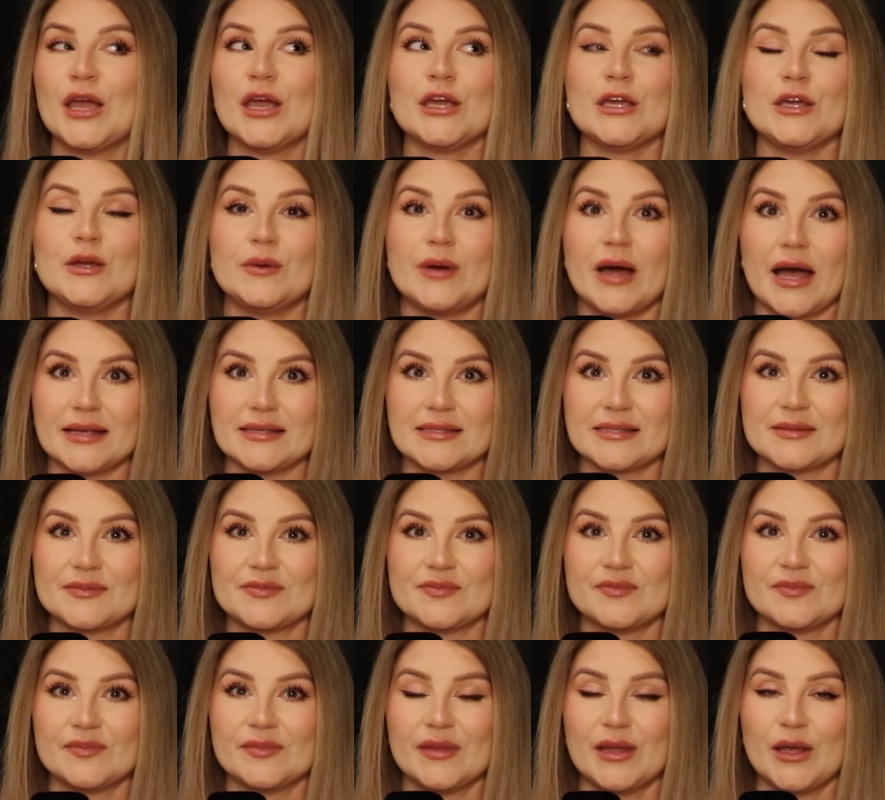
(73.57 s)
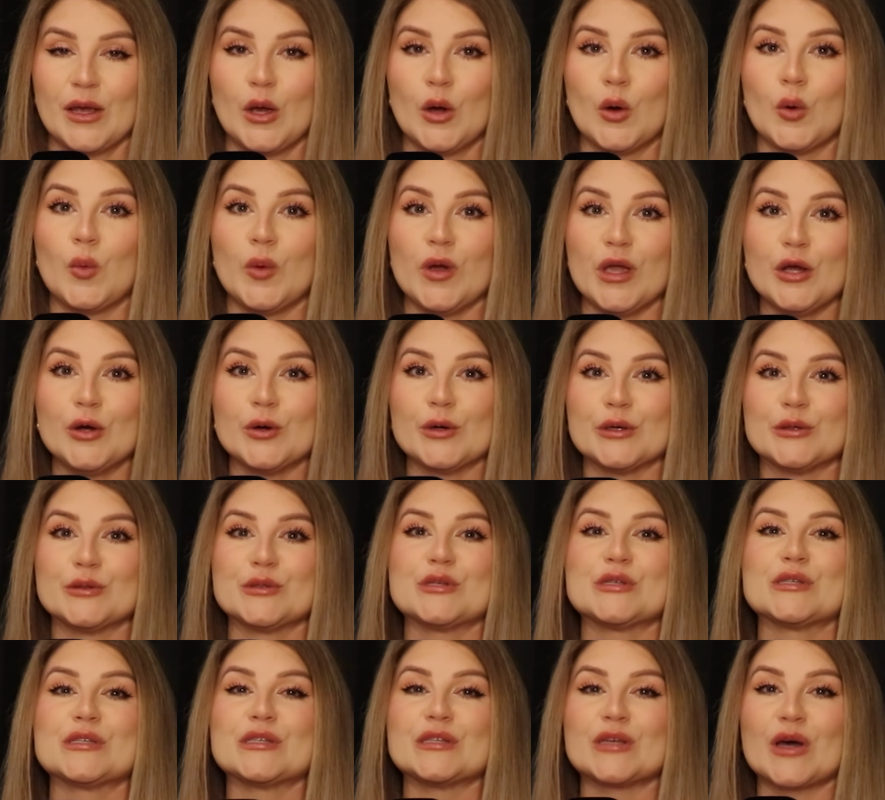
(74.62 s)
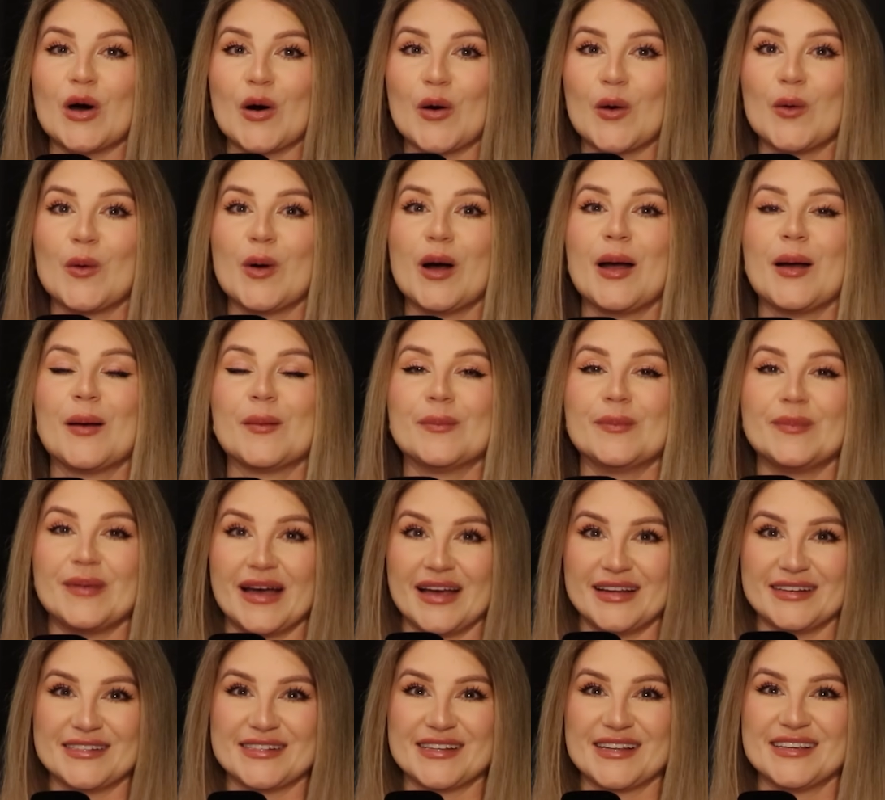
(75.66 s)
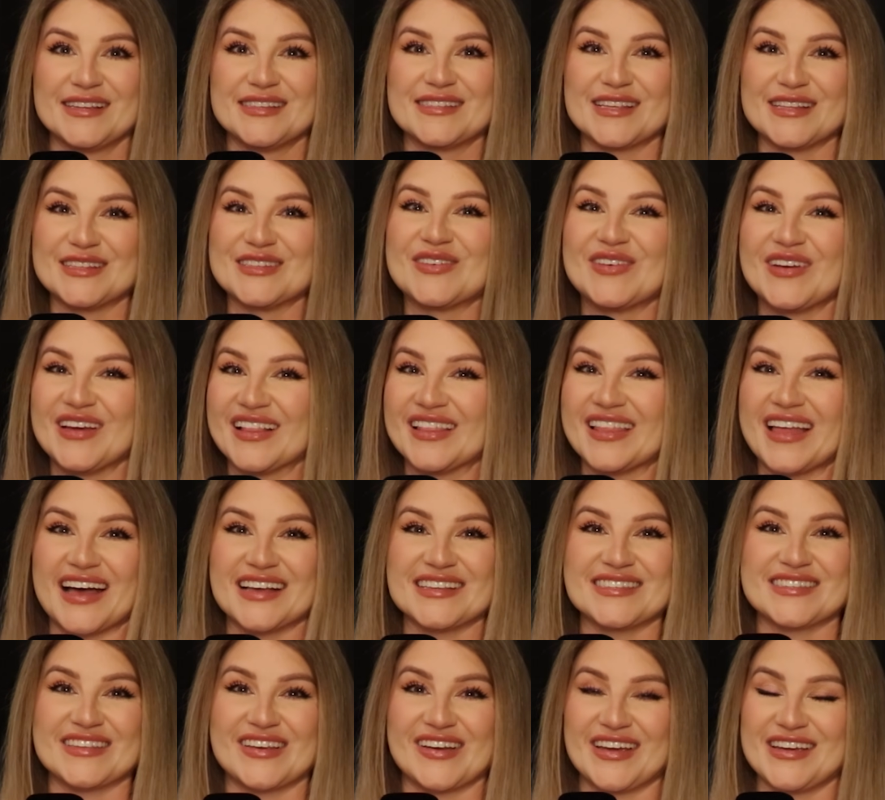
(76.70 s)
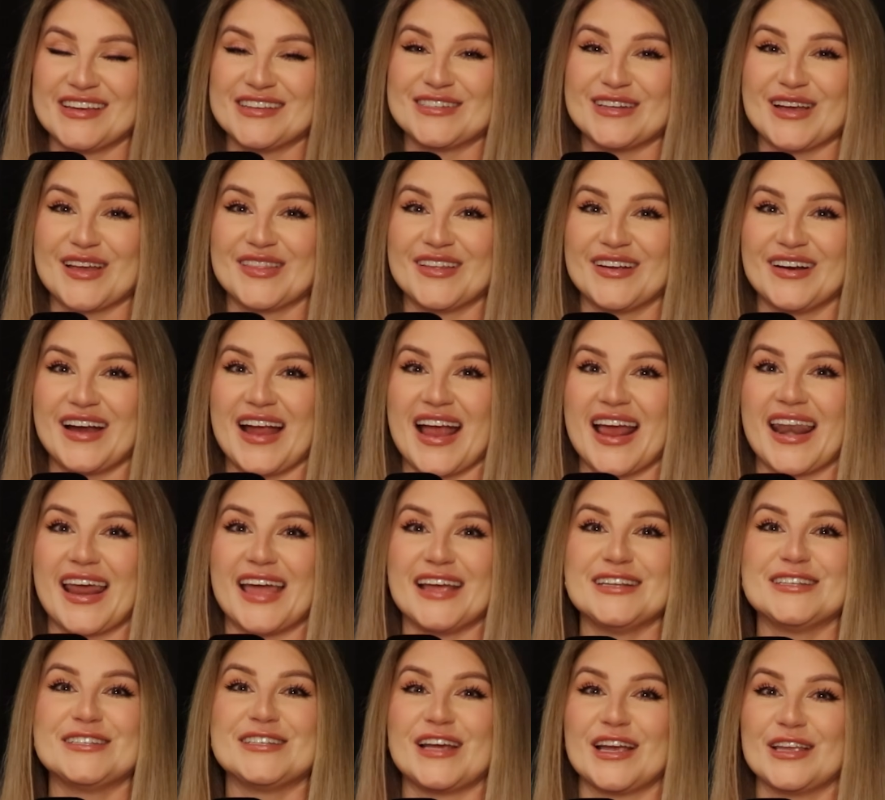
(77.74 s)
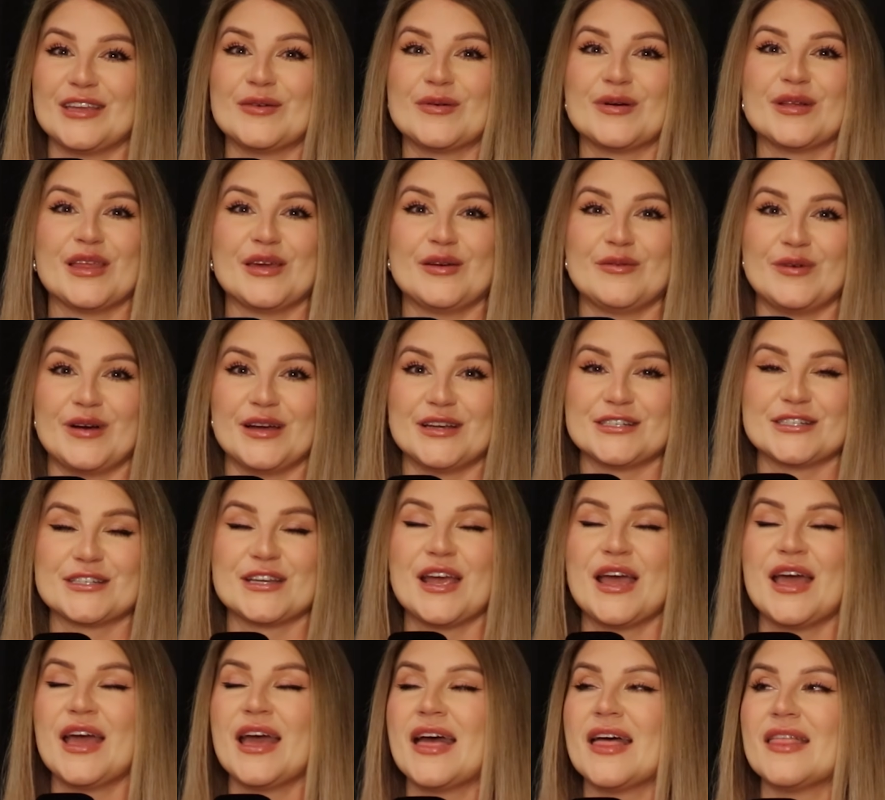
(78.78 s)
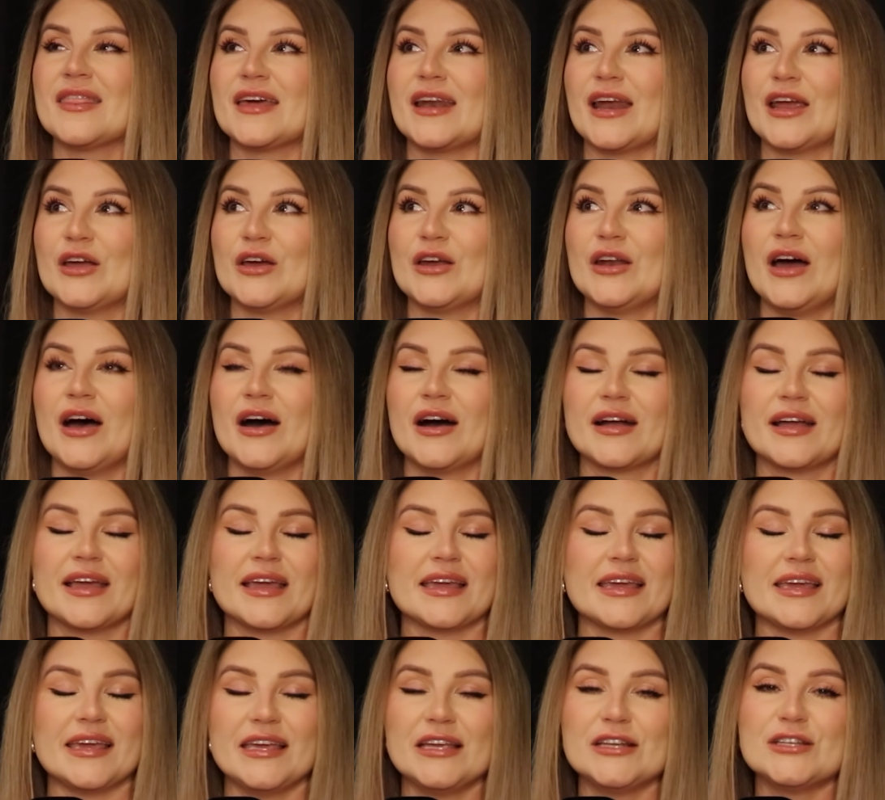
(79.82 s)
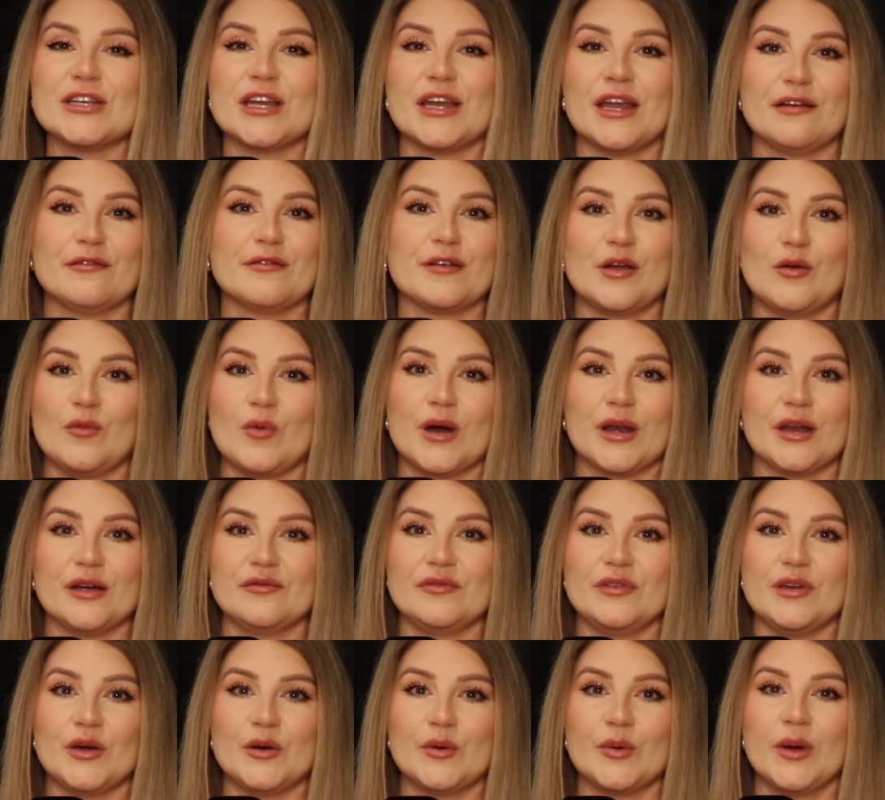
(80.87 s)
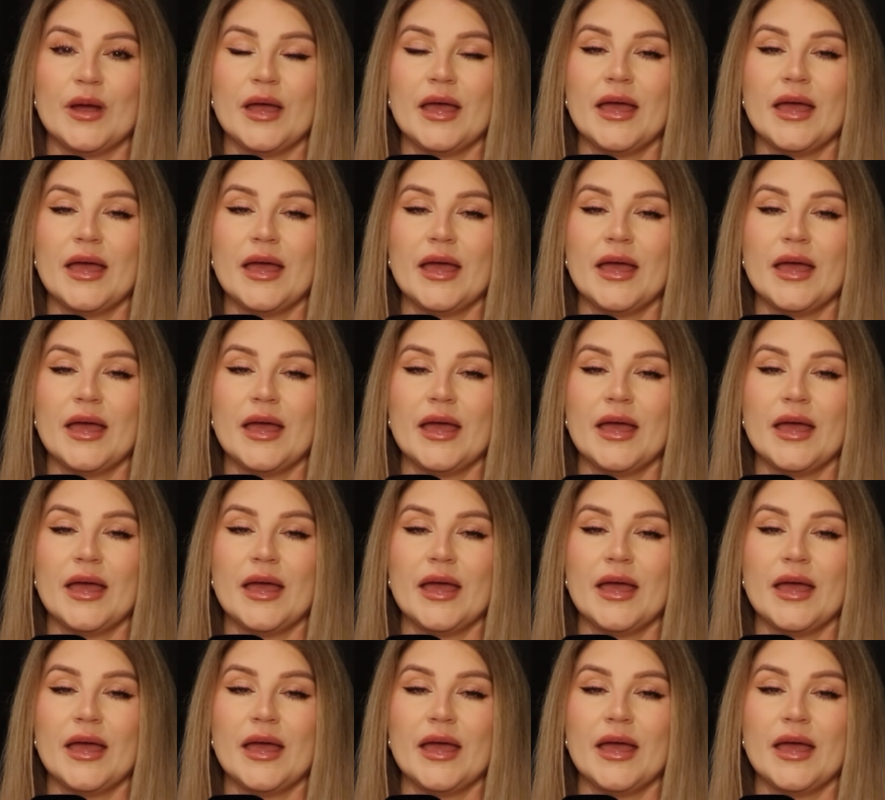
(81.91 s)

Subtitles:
You guys, we grew so much since we last saw each other, and I genuinely wish that I could hug each and every one of you.